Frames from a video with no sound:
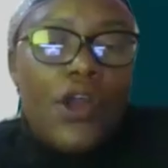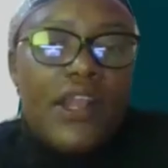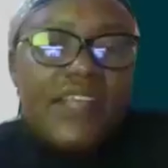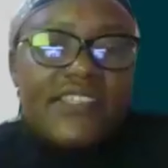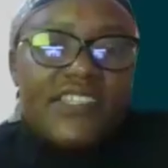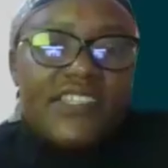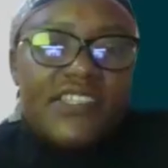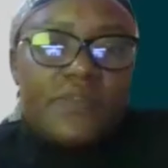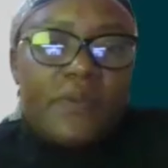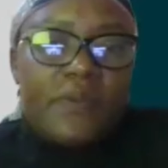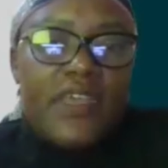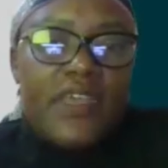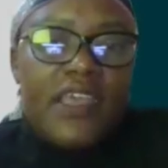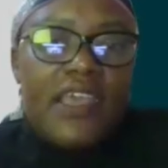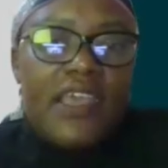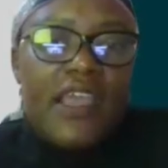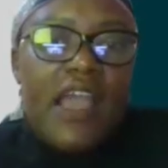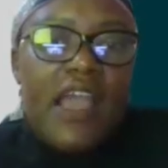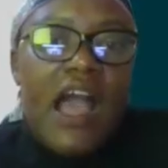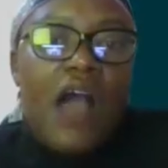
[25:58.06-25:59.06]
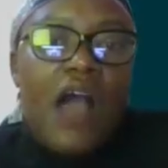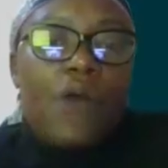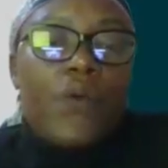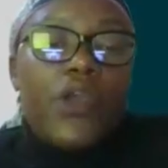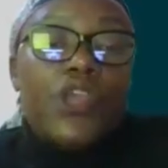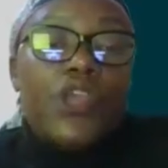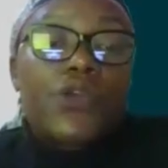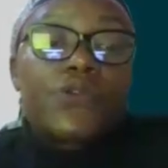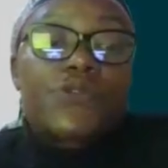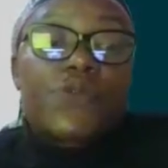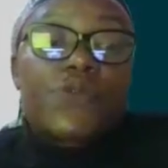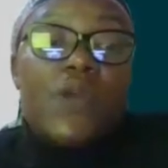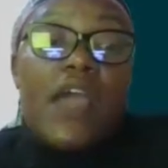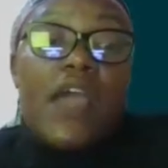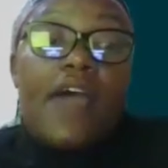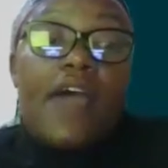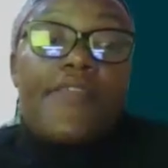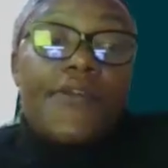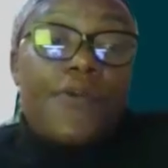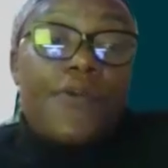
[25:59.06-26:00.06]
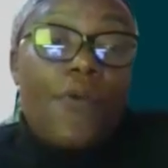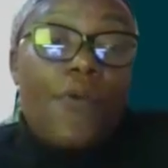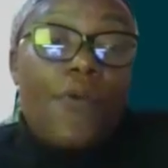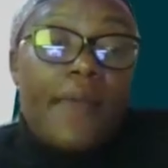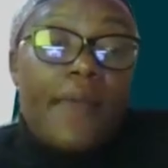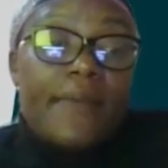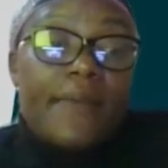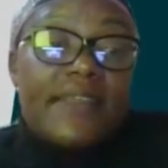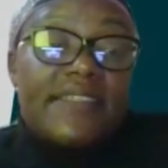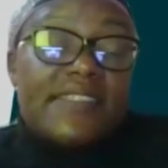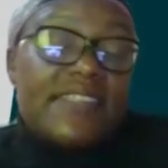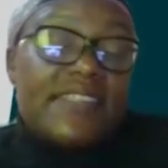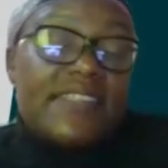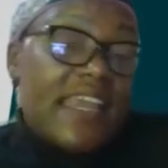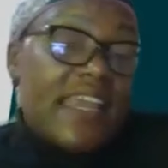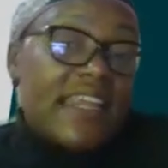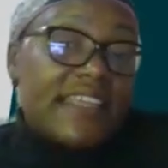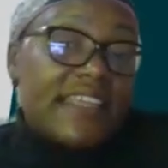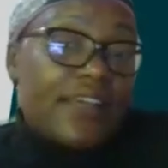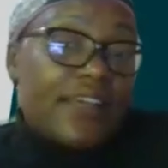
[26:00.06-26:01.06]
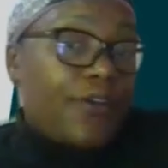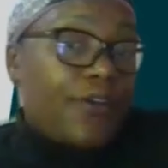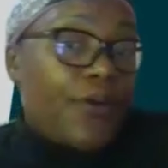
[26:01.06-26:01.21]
honestly speaking, how we used to gather requirements 10 years